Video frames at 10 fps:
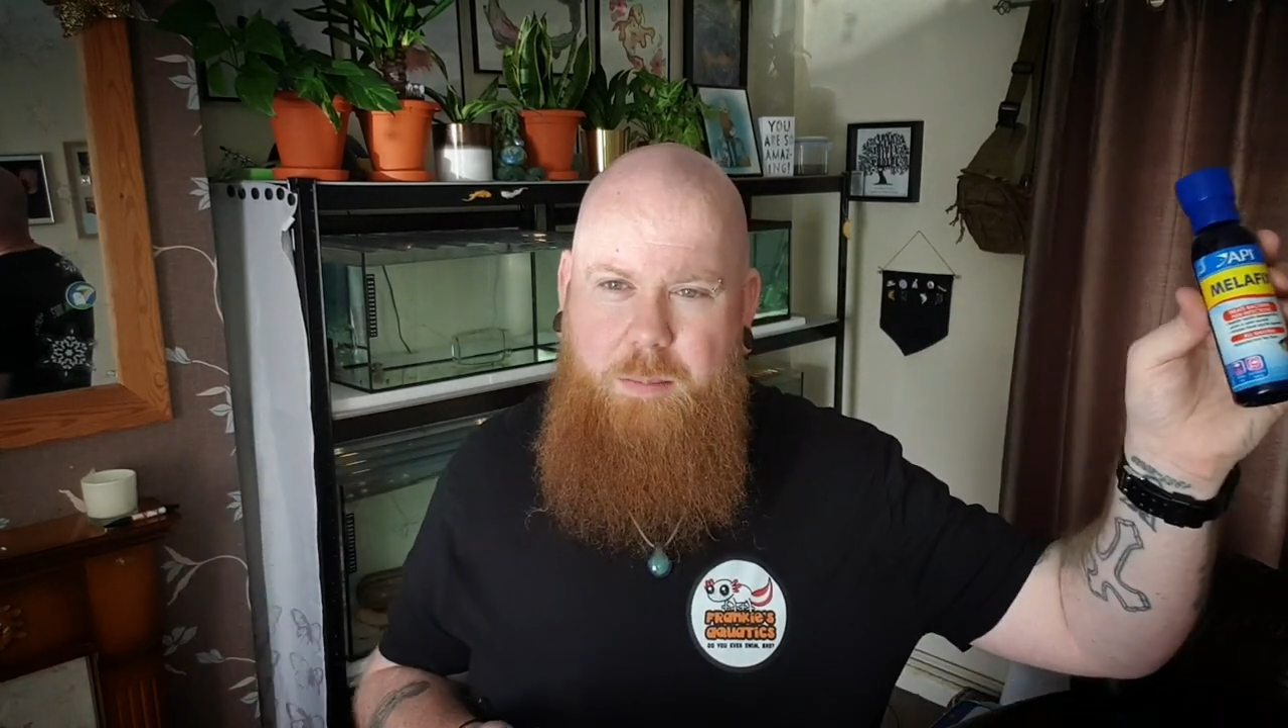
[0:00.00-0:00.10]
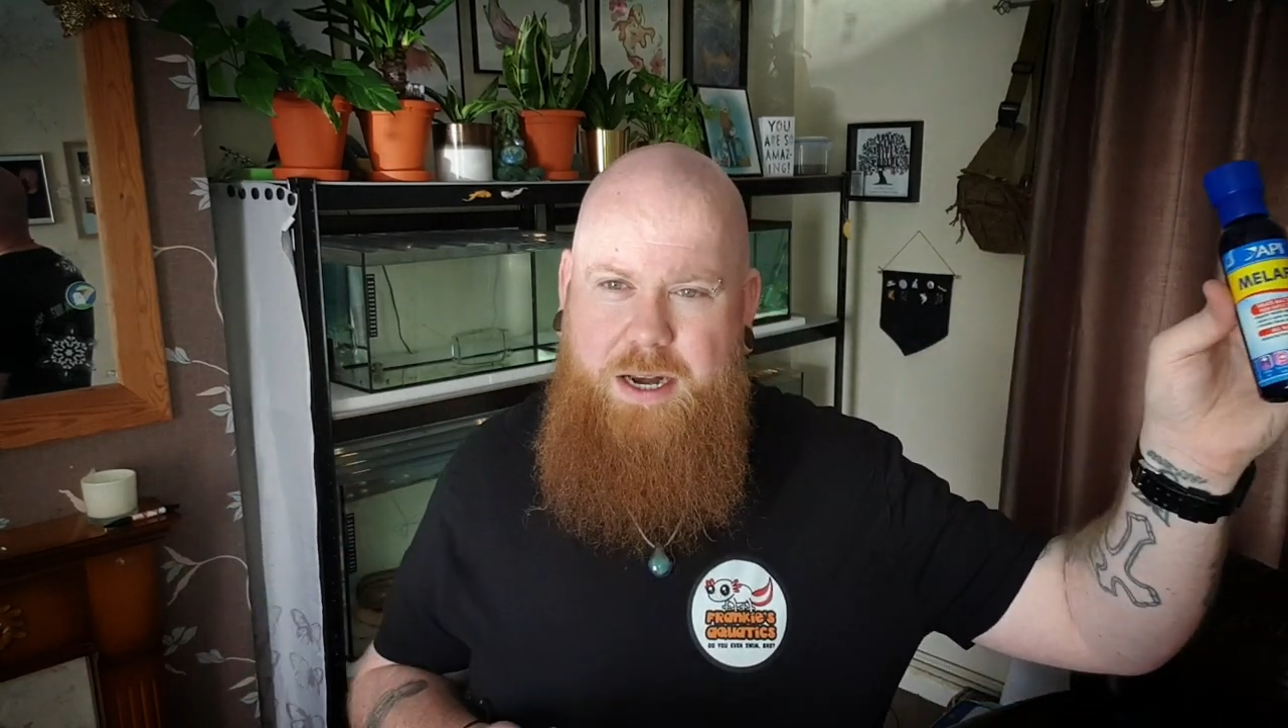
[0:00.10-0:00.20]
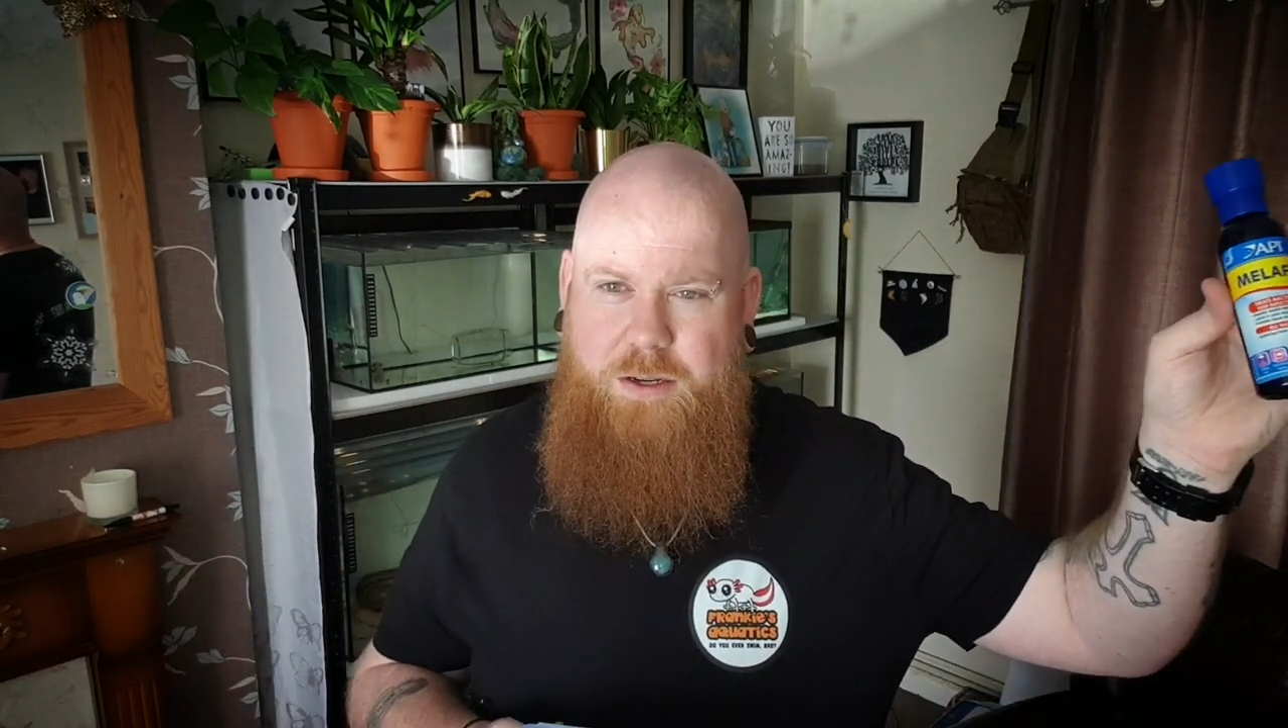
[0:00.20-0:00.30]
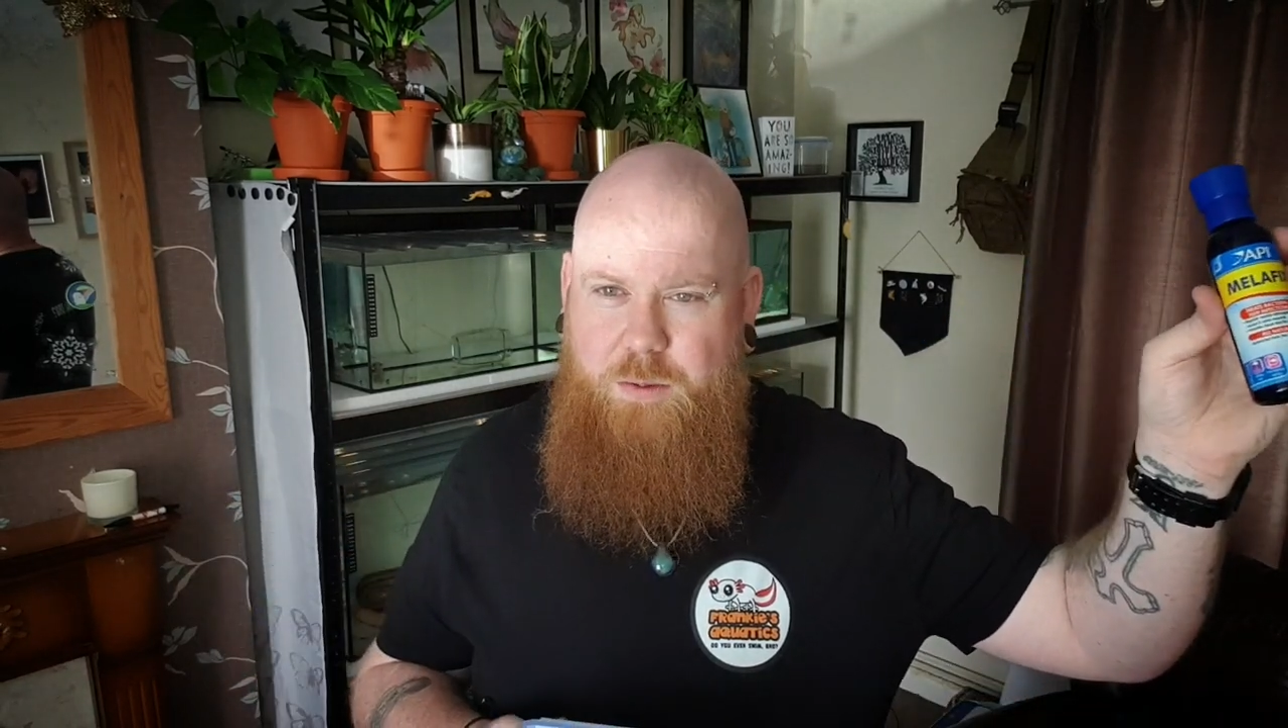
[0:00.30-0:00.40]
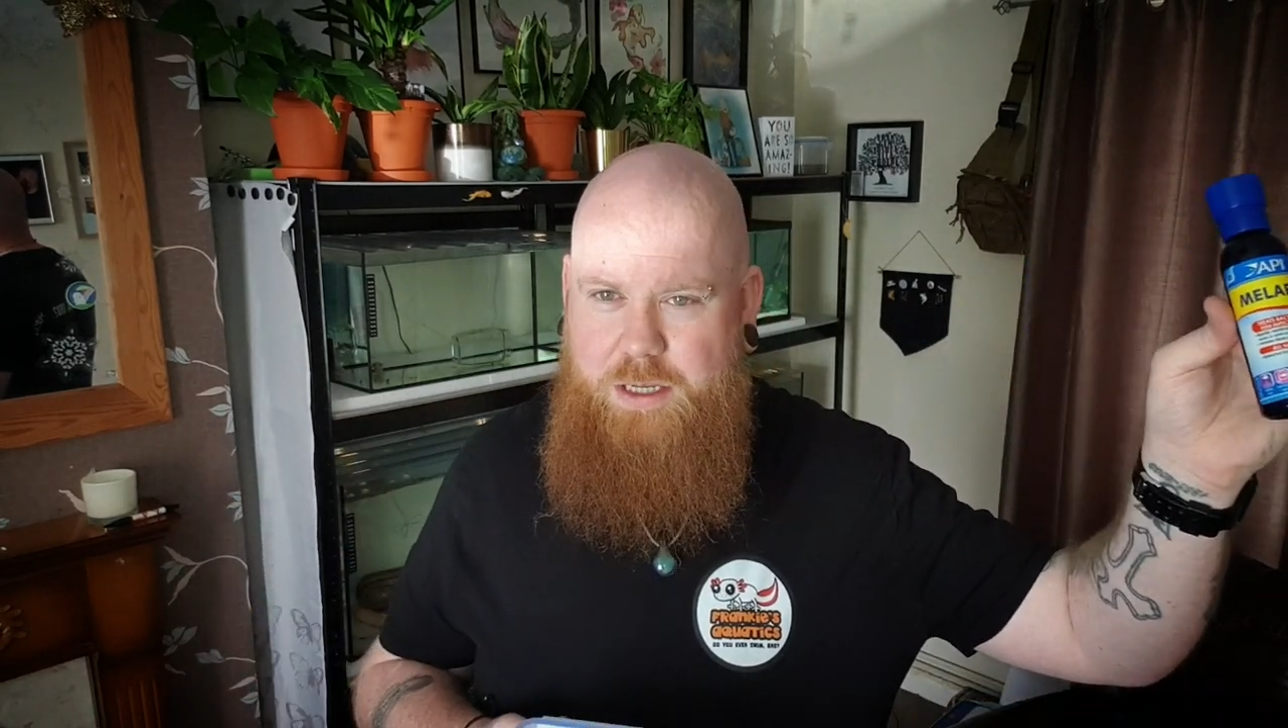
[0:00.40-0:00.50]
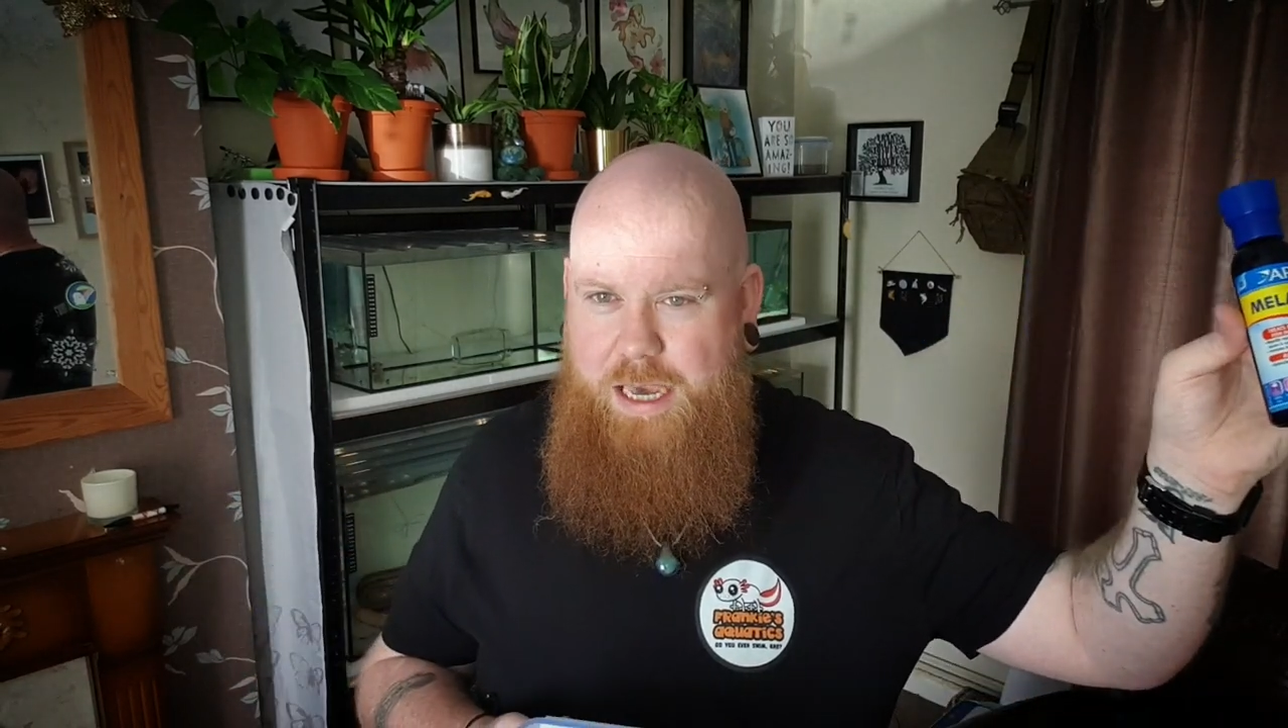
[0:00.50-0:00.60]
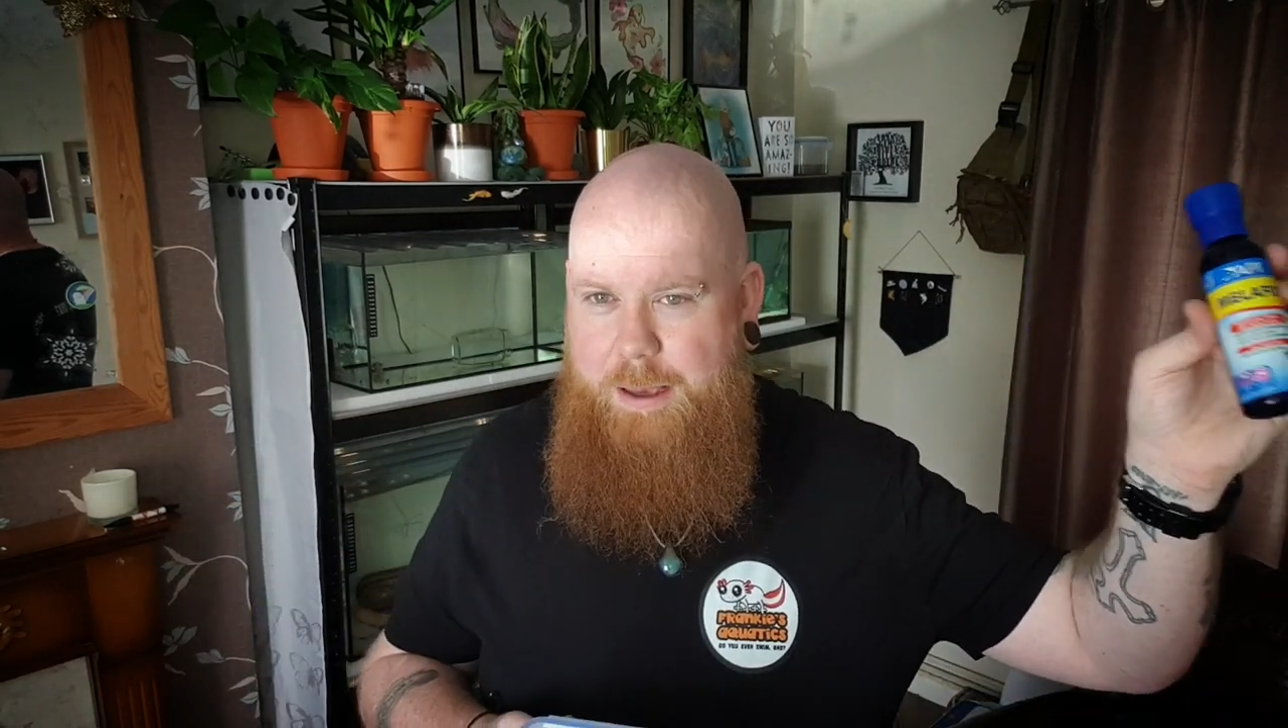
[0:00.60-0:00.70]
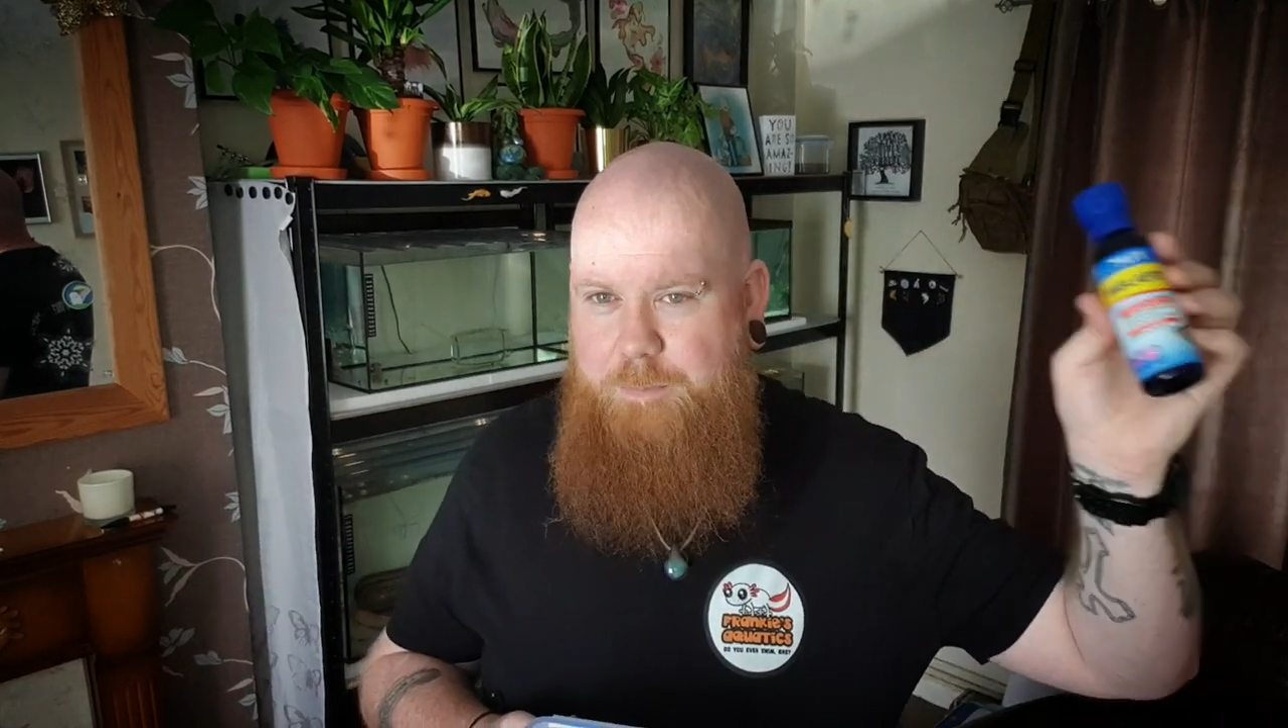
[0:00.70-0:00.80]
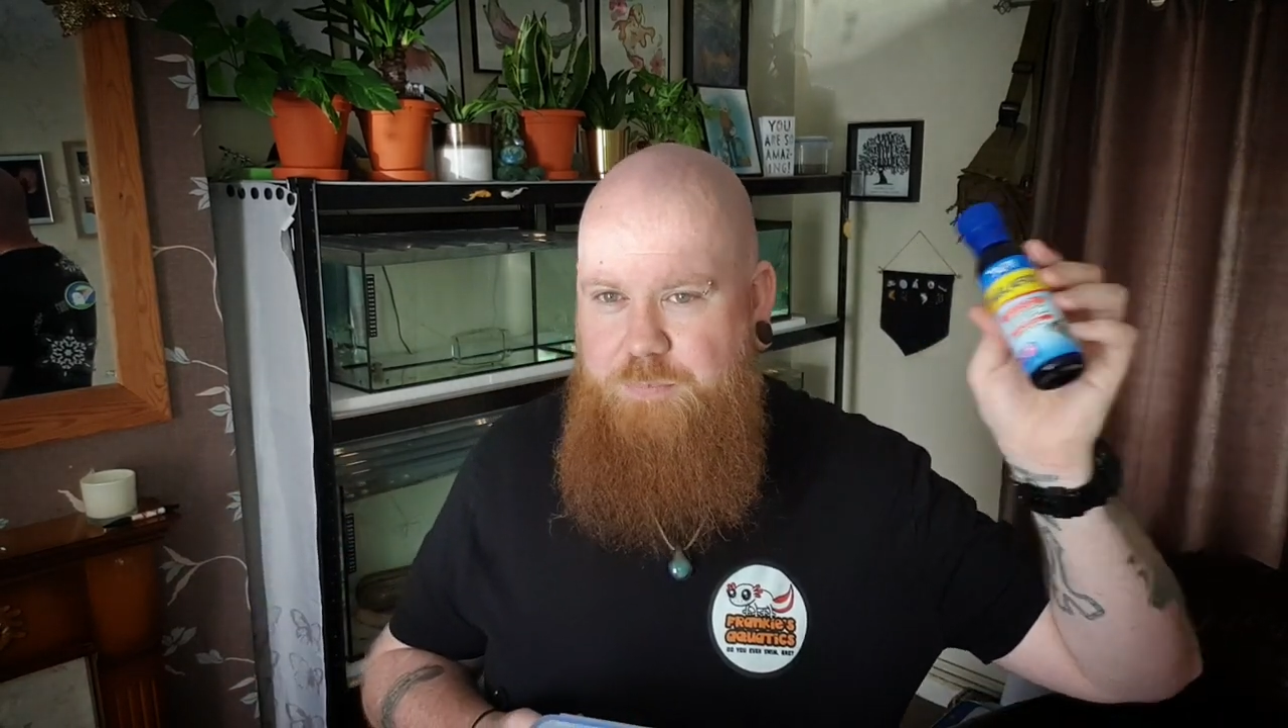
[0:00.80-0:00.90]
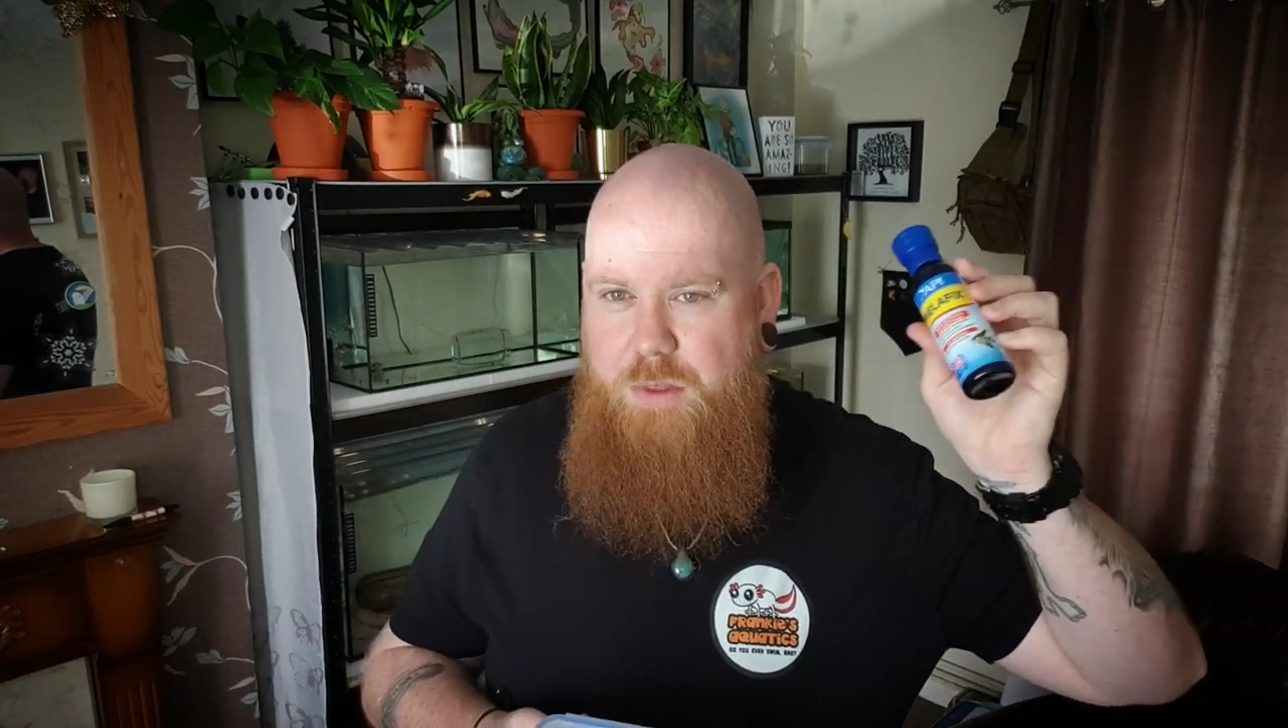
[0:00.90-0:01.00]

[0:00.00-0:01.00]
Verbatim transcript: medical kit